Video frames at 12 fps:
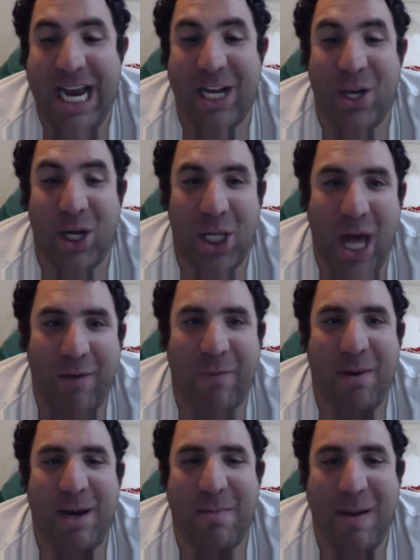It took a
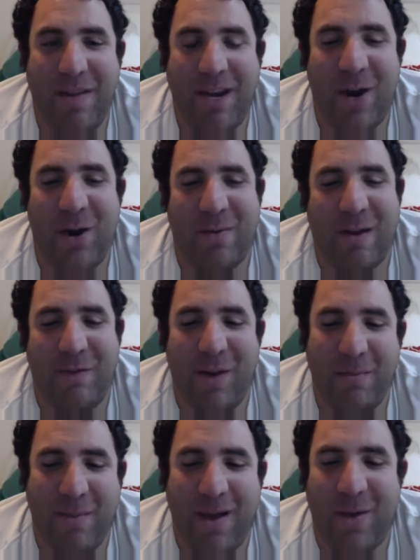lot for me to admit that Daren's my
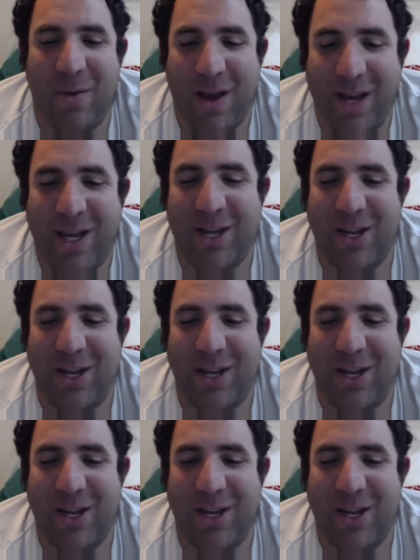friend, by the way.